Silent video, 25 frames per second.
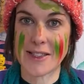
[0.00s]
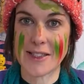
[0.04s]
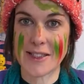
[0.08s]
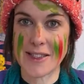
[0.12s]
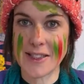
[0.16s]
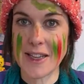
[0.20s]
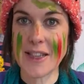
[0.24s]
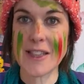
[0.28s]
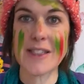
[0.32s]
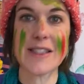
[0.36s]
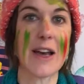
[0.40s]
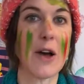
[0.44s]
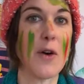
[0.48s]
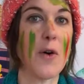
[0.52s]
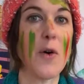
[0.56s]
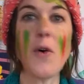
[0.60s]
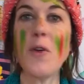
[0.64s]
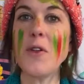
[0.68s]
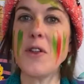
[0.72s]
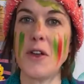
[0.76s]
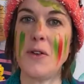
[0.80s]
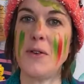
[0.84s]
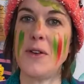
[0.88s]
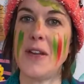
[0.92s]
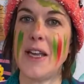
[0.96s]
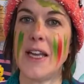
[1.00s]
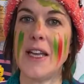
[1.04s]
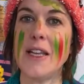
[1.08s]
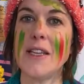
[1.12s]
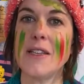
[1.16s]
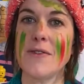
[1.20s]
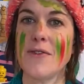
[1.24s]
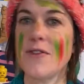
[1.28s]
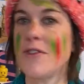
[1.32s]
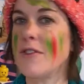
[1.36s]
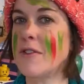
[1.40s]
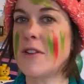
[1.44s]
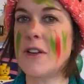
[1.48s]
It turns out all you need
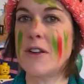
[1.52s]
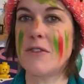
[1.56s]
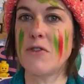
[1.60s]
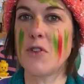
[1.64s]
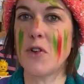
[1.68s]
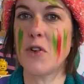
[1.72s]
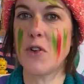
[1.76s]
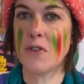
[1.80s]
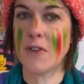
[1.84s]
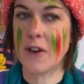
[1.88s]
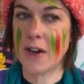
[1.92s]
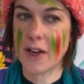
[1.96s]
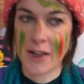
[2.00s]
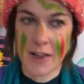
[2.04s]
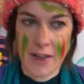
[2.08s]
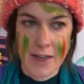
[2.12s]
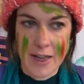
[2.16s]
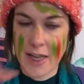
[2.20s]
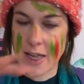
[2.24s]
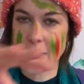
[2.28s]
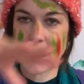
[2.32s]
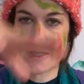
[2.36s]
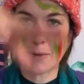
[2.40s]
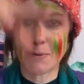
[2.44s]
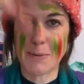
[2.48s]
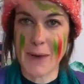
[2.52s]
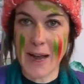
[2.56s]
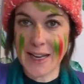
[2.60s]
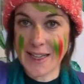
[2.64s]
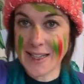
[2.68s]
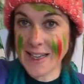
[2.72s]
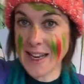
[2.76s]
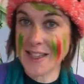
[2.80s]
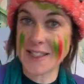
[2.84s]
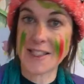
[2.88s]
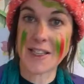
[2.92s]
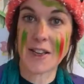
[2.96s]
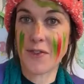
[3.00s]
for an Aurora is a
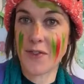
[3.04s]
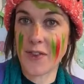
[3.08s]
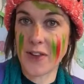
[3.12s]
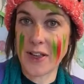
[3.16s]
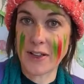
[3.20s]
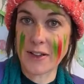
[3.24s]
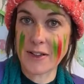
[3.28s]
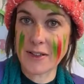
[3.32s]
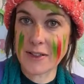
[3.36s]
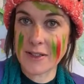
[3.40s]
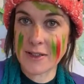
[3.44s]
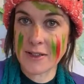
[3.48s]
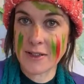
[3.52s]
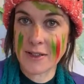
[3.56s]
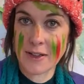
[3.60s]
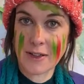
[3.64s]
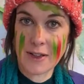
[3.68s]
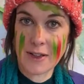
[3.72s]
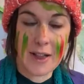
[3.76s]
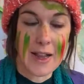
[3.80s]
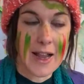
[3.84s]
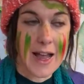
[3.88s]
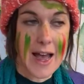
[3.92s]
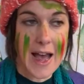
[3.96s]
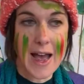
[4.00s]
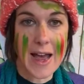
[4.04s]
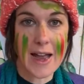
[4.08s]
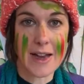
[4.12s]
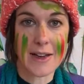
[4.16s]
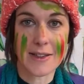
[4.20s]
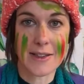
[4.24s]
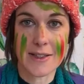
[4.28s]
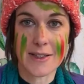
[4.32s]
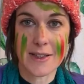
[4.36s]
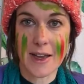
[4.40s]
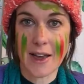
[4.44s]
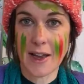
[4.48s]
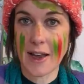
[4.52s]
magnetic field
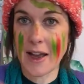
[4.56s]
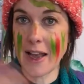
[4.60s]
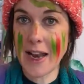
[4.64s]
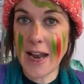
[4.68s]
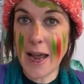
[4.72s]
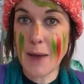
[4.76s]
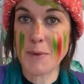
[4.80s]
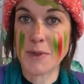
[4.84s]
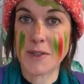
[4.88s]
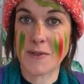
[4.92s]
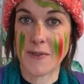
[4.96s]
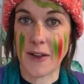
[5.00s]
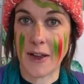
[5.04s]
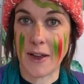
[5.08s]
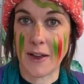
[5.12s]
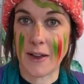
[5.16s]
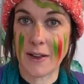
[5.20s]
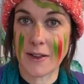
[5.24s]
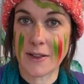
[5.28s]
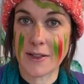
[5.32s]
and an atmosphere.